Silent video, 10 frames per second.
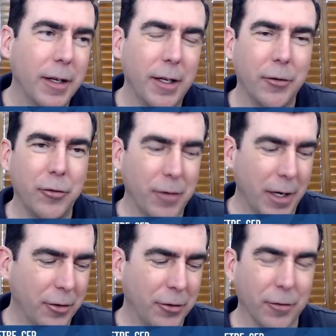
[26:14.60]
is you've
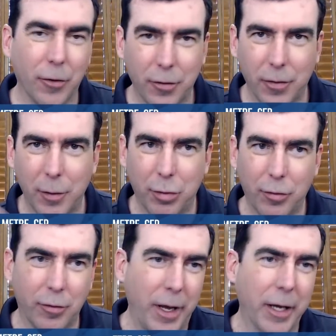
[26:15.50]
got this diversified
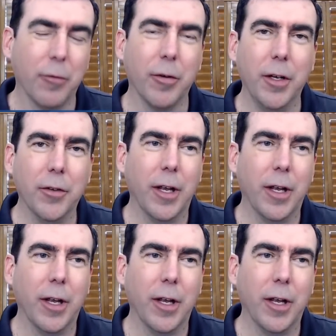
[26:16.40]
pool of equities,